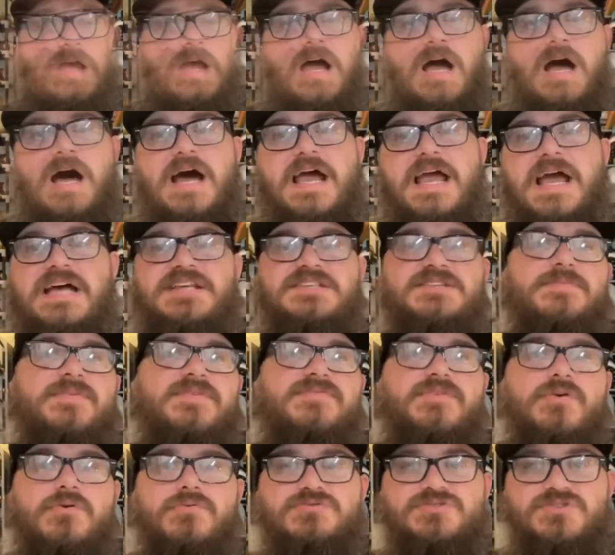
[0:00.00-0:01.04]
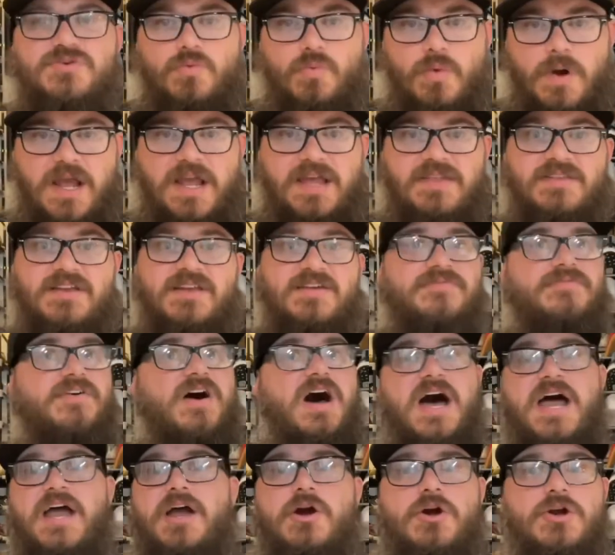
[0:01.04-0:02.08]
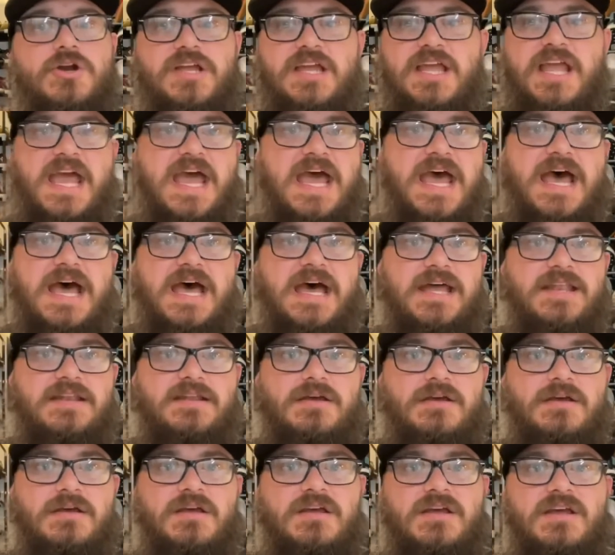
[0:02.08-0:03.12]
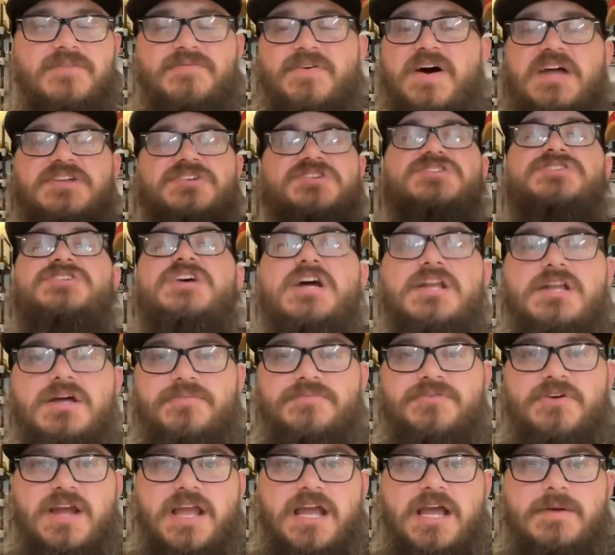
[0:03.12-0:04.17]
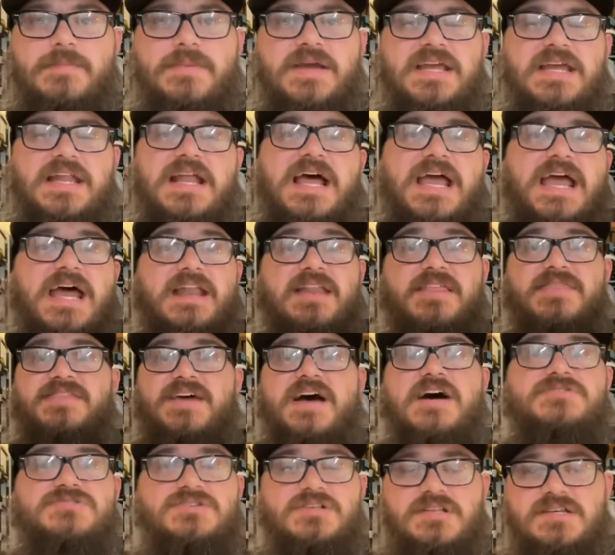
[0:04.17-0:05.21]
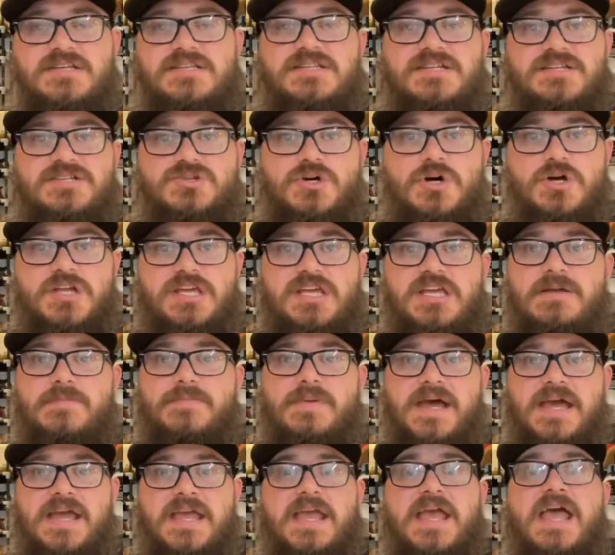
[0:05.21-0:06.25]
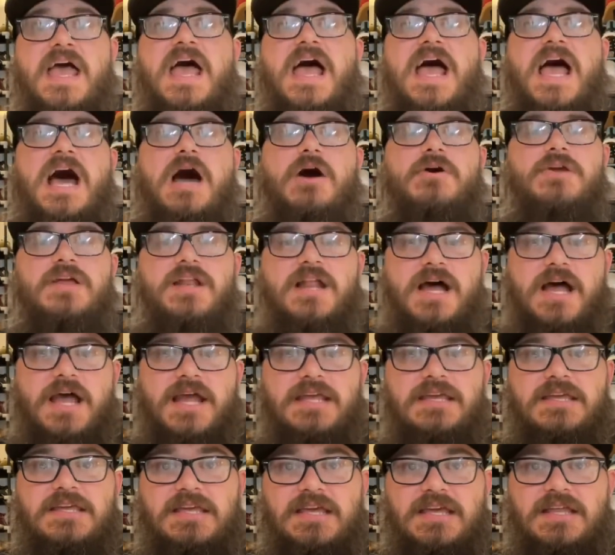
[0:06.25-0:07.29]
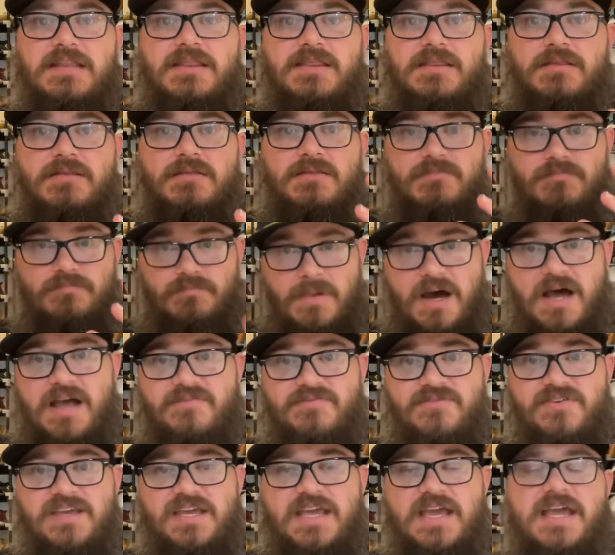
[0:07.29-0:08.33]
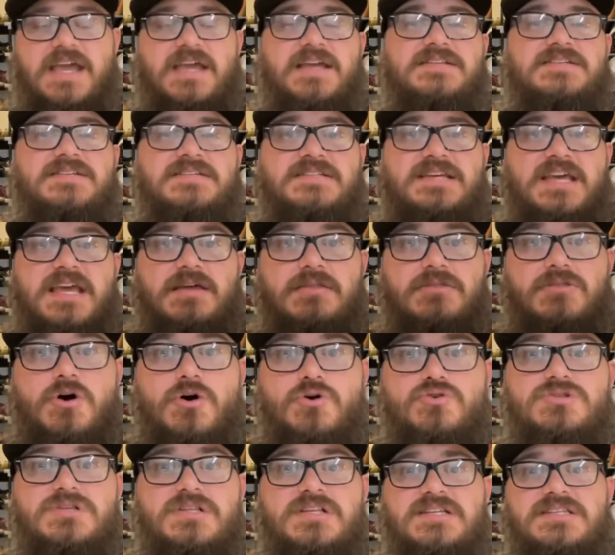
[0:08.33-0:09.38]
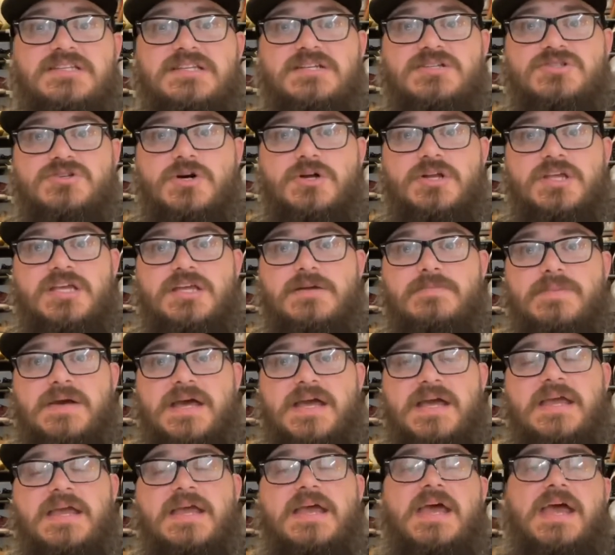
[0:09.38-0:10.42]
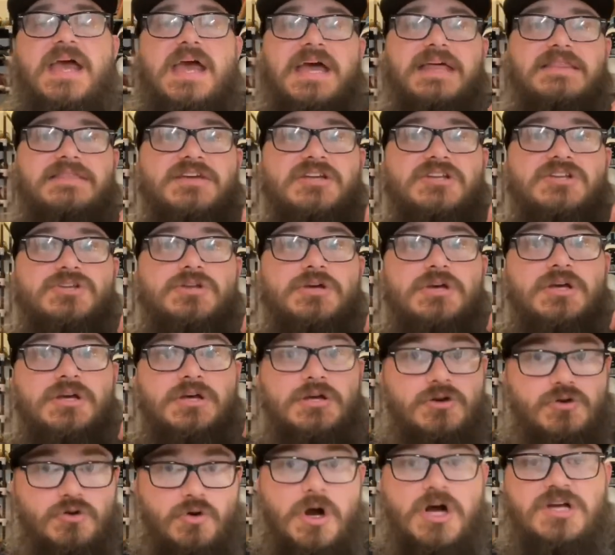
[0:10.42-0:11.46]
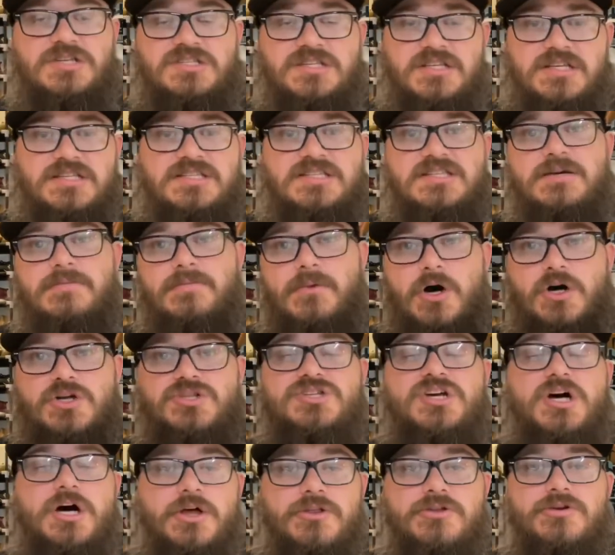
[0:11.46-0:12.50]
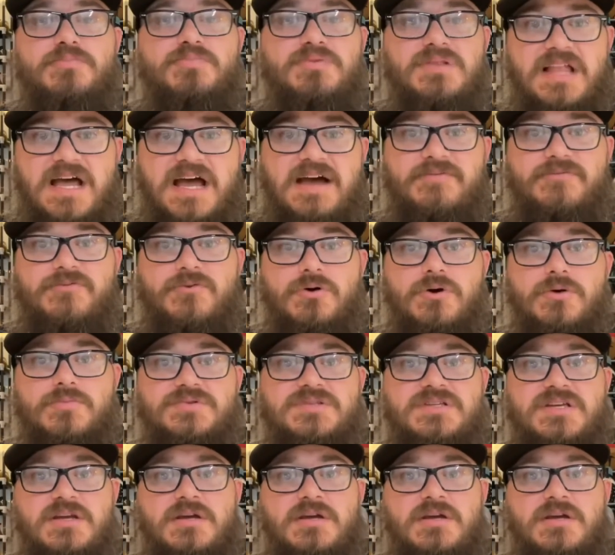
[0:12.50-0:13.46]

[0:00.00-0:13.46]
I asked him if there was a way that if I just signed up for Hammoq and I had 1,000 listings on eBay, how can I get my VA to take those listings on eBay and then cross-list them onto other platforms?